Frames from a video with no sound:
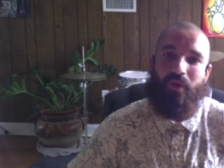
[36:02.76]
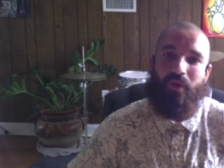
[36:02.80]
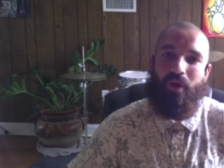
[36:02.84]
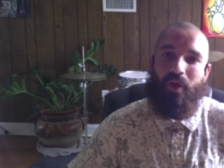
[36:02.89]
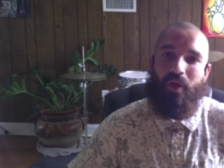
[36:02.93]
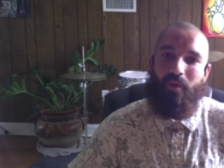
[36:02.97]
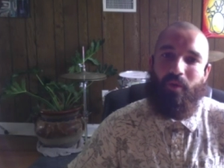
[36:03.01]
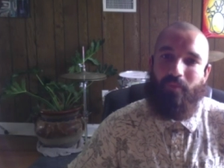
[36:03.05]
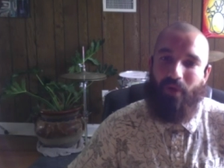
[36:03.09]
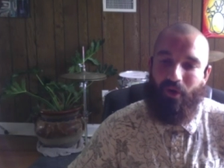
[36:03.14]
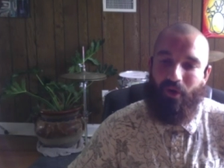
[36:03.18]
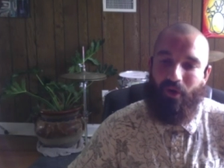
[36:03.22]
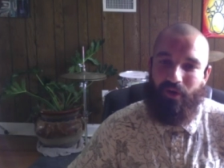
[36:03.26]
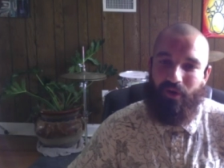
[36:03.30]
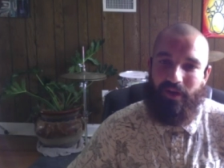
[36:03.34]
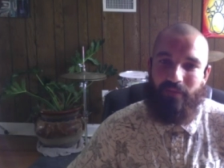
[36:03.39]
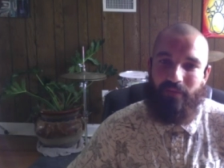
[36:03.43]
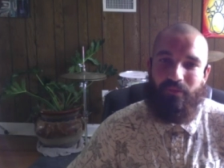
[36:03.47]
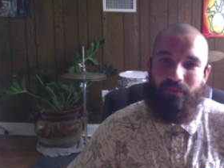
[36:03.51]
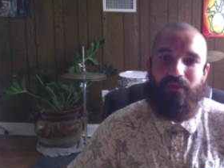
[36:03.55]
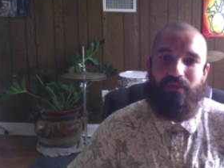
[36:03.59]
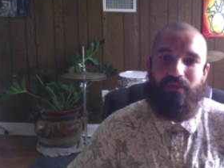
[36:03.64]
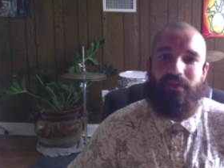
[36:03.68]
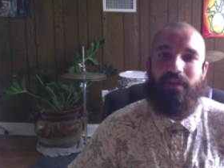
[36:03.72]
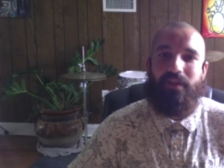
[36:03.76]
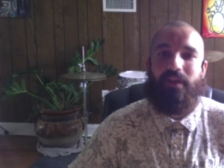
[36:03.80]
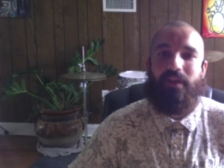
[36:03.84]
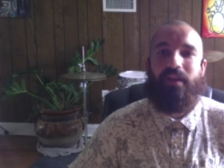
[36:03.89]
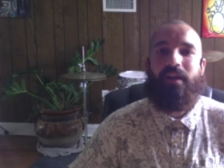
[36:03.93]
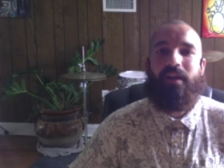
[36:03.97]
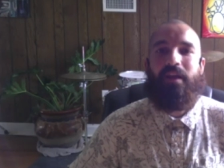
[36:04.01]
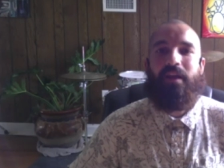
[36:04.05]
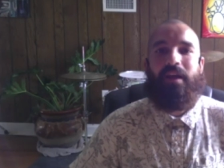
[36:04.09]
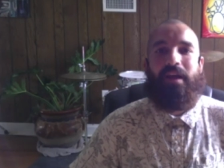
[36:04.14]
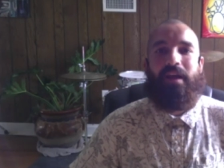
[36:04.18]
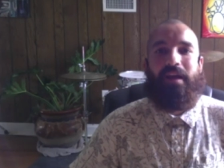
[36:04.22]
party music
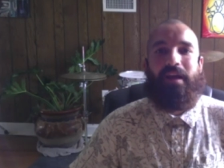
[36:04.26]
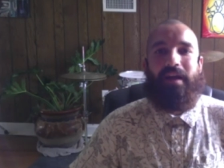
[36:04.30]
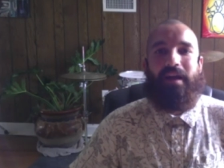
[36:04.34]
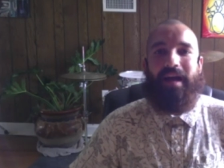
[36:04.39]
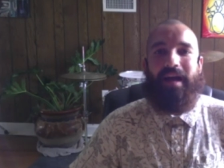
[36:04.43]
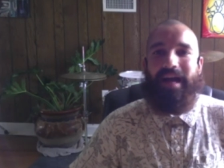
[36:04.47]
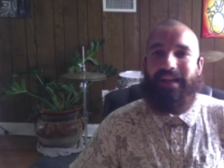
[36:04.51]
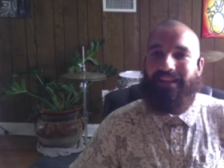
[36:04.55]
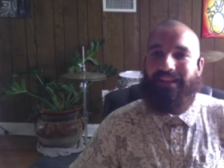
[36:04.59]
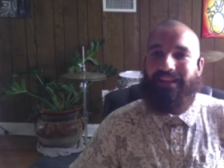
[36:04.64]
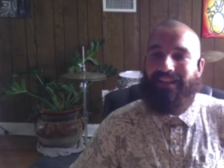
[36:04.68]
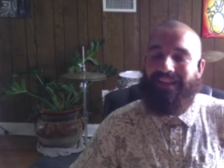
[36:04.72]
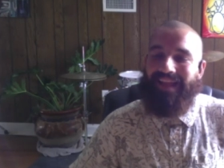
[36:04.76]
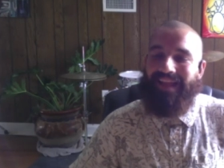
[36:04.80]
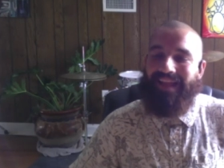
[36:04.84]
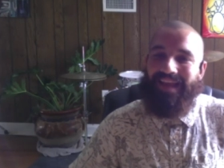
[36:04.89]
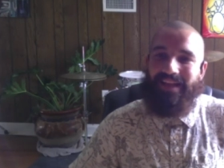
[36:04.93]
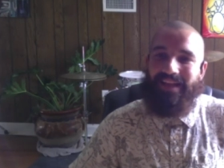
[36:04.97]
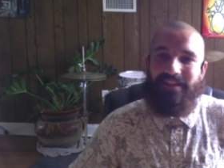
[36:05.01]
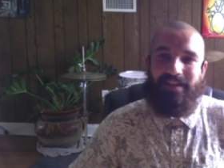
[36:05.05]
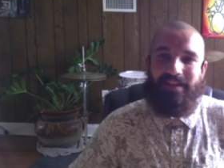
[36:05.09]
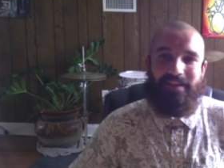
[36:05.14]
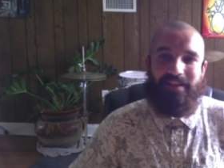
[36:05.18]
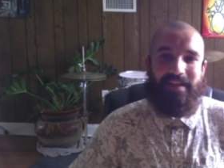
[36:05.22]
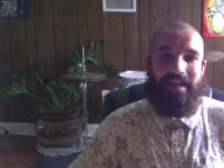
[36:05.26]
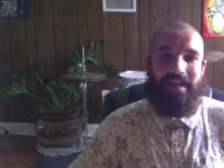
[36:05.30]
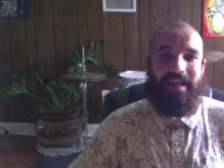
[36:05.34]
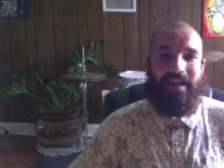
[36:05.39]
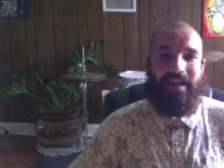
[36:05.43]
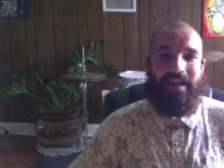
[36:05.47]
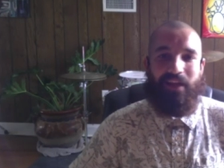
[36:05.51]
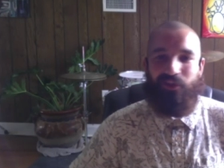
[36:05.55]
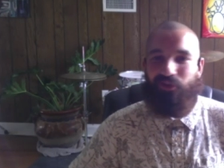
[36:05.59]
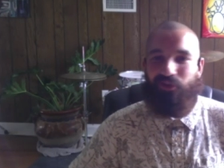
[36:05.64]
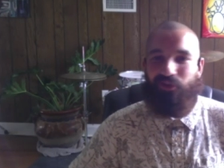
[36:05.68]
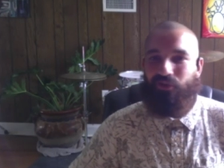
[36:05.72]
I'd like to think, and
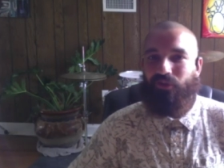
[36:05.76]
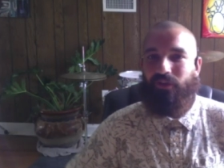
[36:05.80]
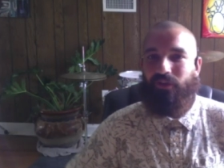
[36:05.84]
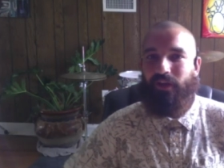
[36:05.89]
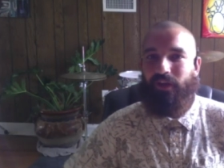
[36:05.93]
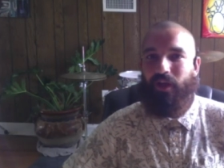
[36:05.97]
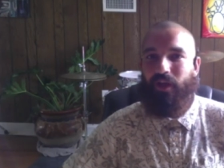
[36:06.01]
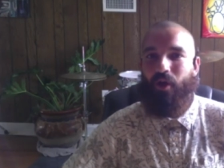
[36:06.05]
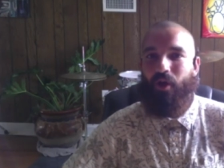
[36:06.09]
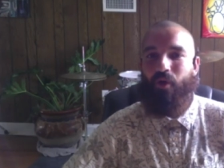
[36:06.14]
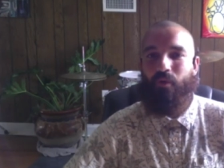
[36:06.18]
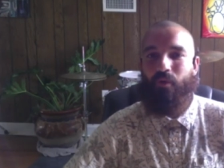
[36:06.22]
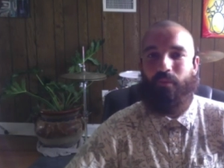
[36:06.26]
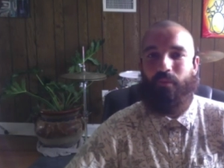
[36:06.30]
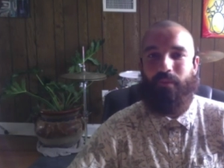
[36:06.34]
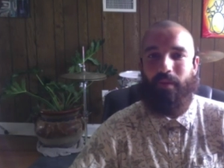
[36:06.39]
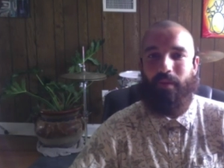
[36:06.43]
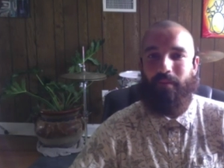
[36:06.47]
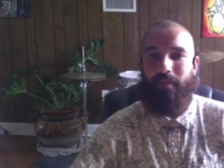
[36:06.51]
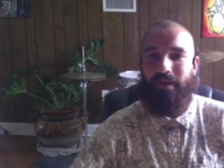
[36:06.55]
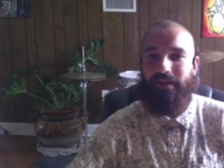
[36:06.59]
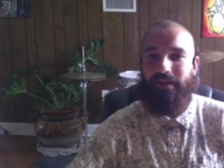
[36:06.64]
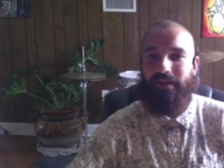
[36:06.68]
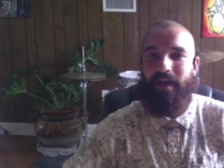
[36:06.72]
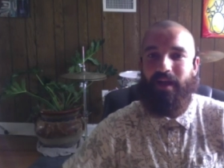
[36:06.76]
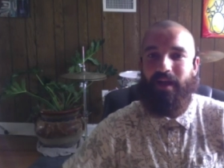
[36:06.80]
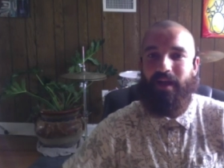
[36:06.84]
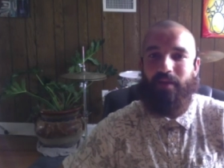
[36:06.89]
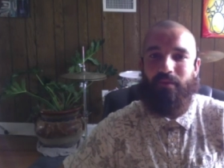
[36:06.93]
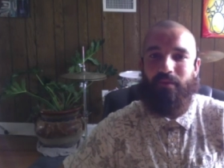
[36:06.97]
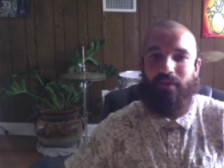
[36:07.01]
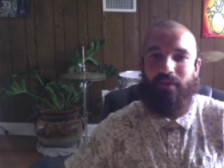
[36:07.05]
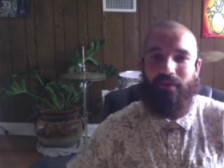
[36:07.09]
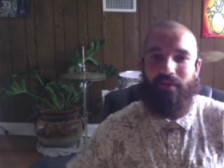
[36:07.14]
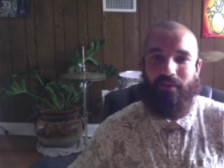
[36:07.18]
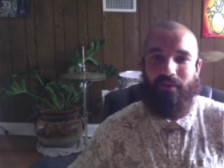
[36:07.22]
I surely hope that my time
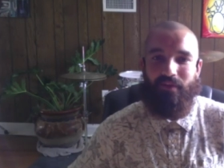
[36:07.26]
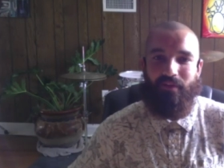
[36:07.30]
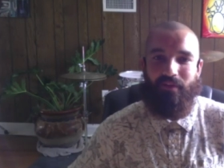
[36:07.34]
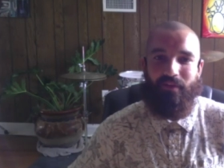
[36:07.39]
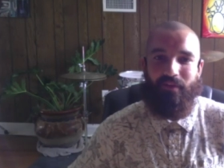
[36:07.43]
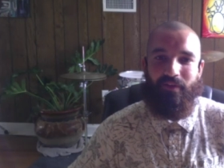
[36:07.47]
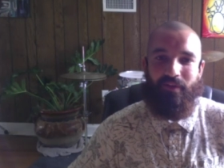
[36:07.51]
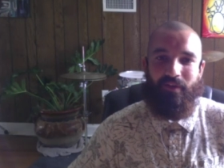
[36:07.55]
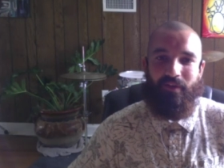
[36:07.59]
here